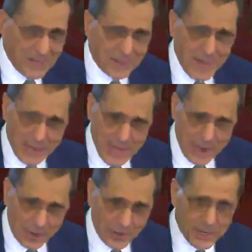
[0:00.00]
is not
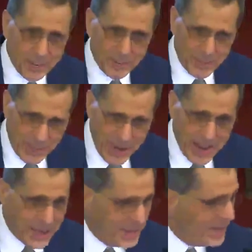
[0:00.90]
that early,
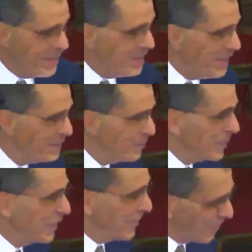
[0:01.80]
okay, let's
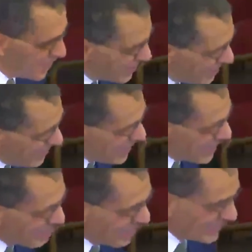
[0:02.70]
be clear.
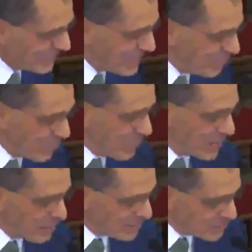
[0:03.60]
But if we
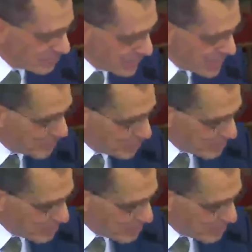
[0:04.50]
wake up at 7 a.m. and